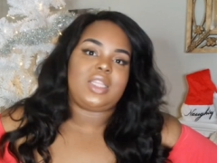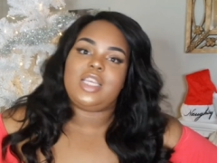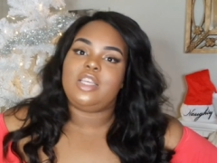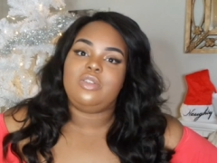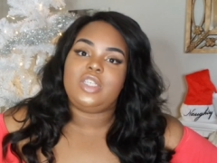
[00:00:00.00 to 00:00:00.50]

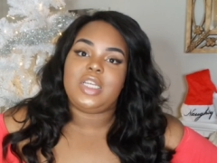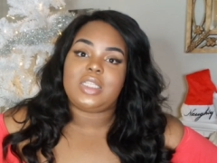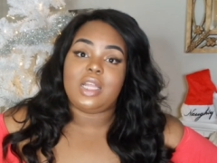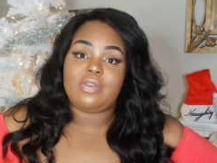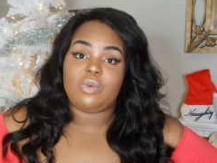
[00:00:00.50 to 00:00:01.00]
Thank you,
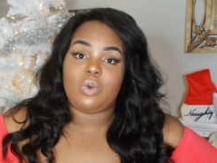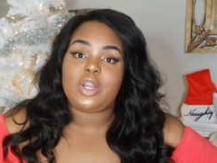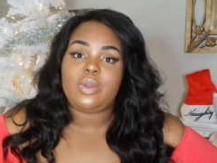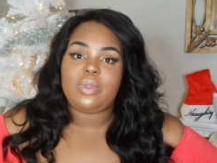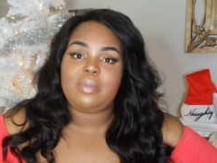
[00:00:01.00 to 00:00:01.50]
GSL, for
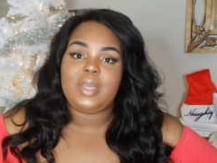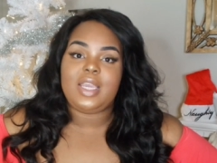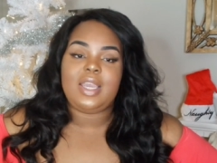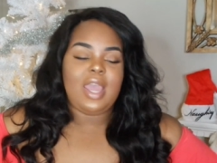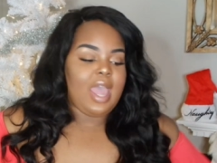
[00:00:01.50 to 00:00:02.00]
working with
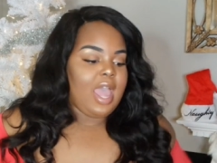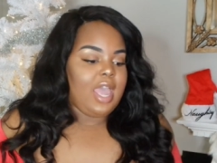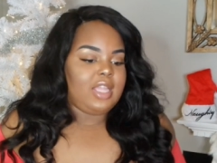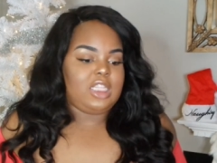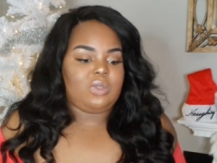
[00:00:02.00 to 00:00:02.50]
me.
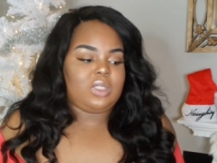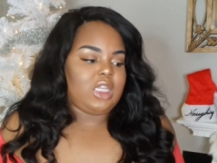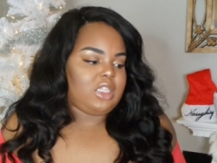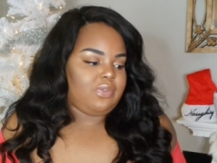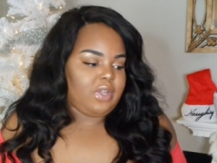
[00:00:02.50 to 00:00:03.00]
This was
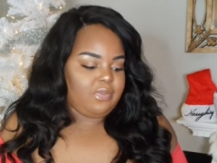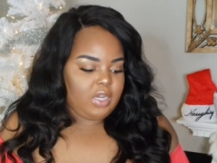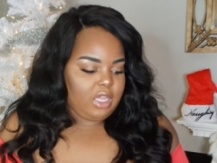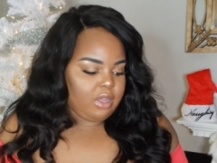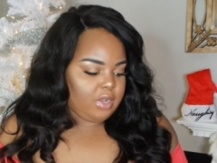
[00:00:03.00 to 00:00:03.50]
such a fun
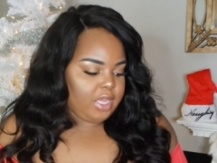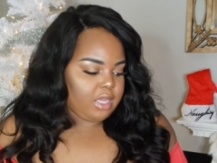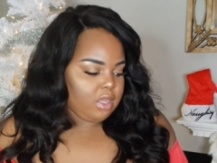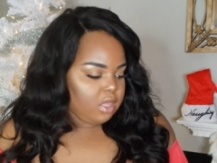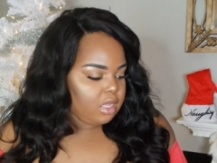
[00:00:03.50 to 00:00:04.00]
video.
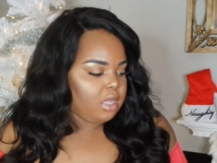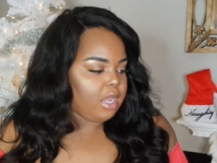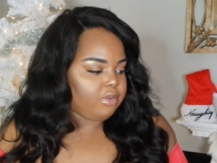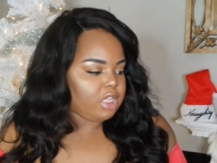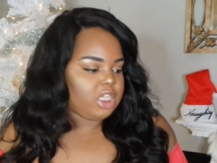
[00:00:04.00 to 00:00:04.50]
Like,
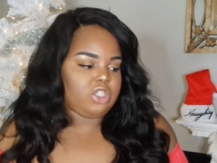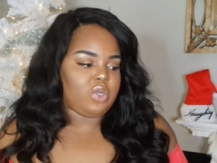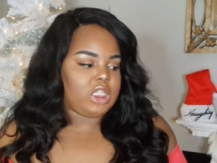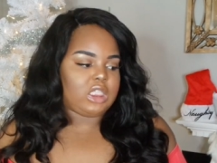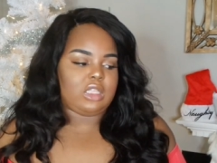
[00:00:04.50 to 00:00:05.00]
I really
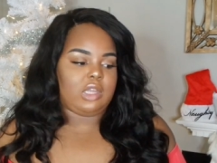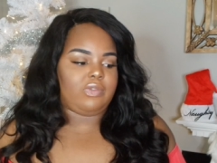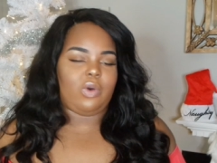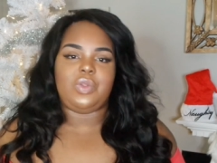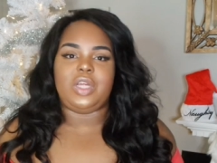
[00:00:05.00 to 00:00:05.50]
enjoyed this stuff.
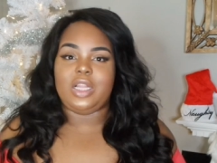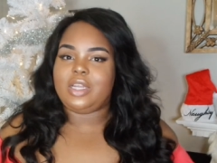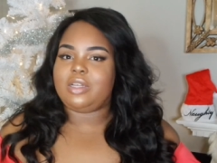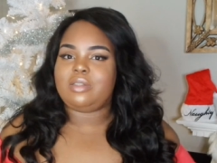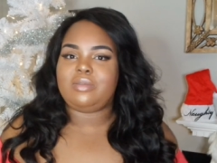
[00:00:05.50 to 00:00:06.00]
All the
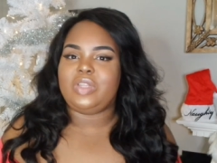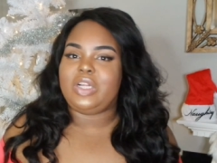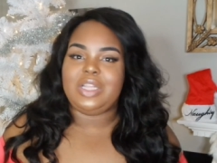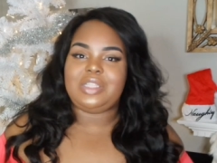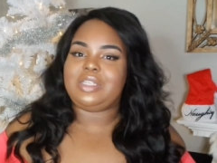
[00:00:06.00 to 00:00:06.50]
glitter, the
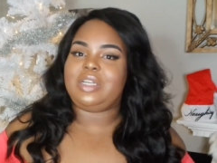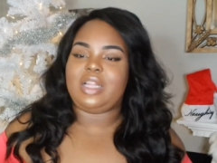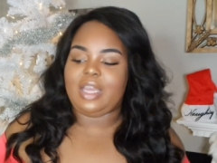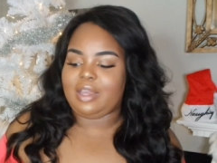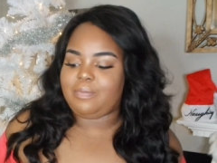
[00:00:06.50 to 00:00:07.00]
glitz, and the
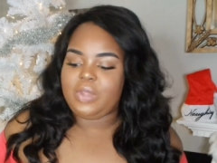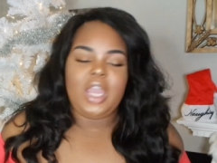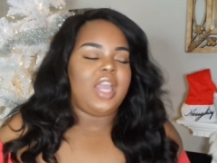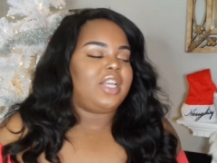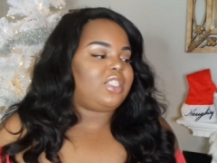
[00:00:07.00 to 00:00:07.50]
glam.
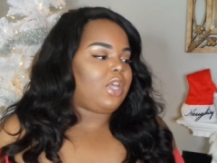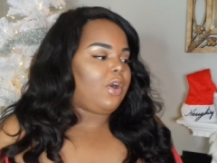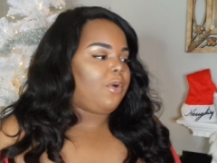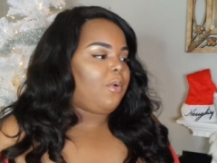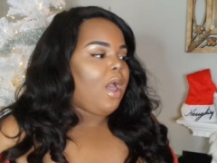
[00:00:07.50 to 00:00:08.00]

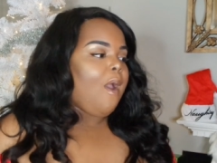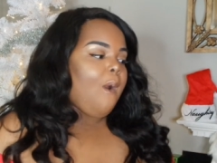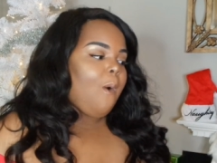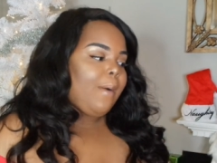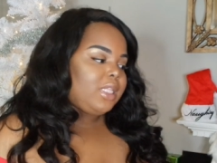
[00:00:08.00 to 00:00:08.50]
So
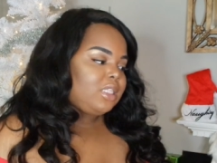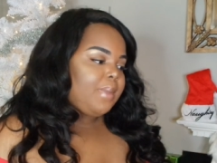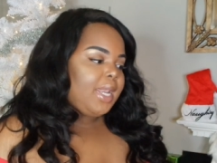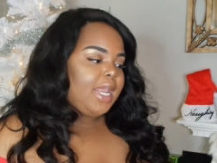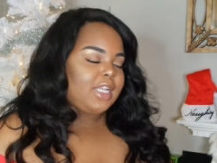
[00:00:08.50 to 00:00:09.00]
on to
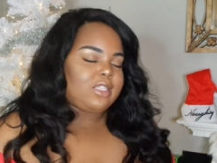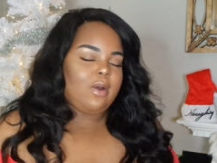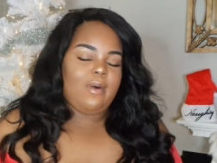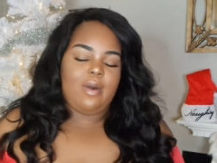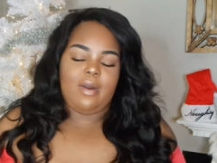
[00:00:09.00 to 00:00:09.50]
my next
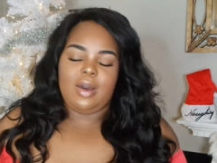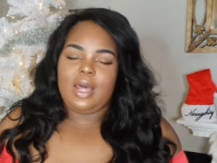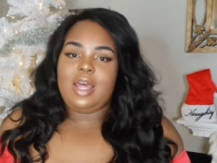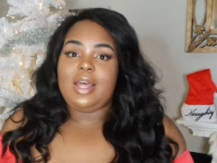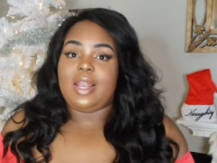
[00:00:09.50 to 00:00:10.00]
haul.
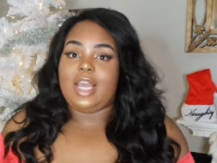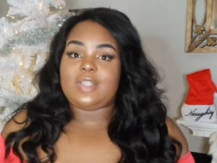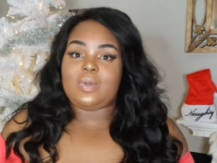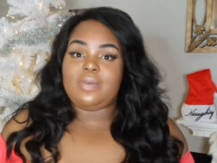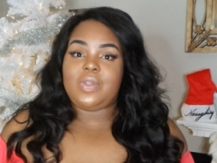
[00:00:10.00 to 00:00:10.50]

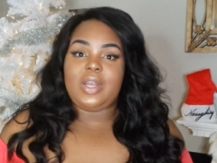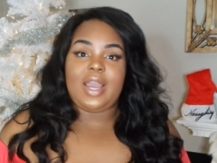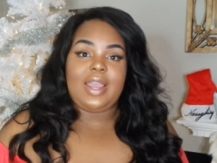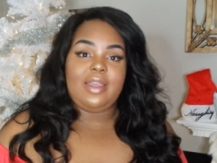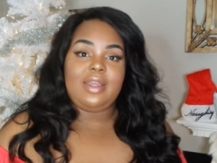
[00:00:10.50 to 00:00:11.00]
Last one of the
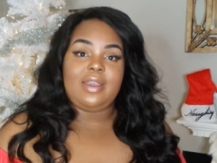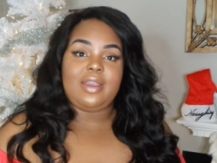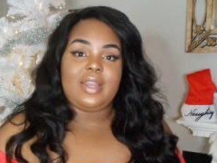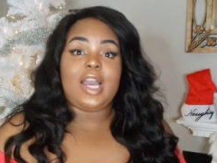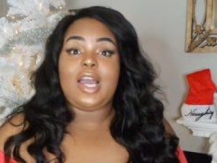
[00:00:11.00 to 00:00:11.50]
night.
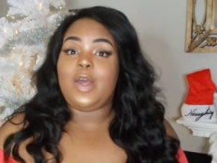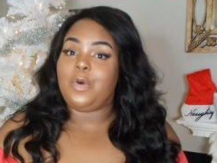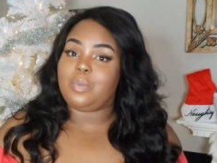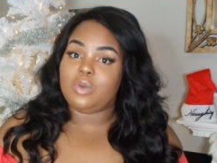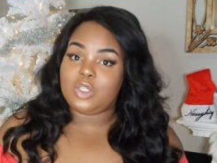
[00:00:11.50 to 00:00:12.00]
And I
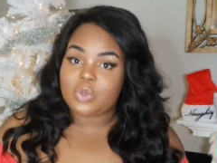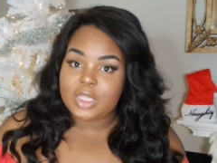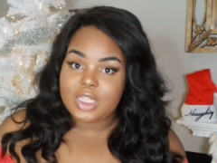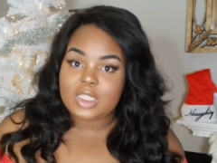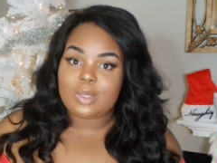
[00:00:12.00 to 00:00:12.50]
hope you
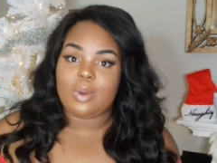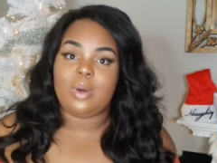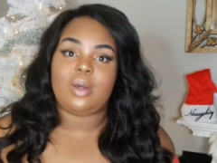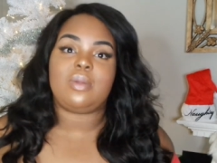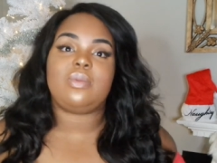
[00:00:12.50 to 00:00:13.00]
enjoyed this
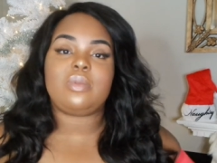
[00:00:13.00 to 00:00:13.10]
haul.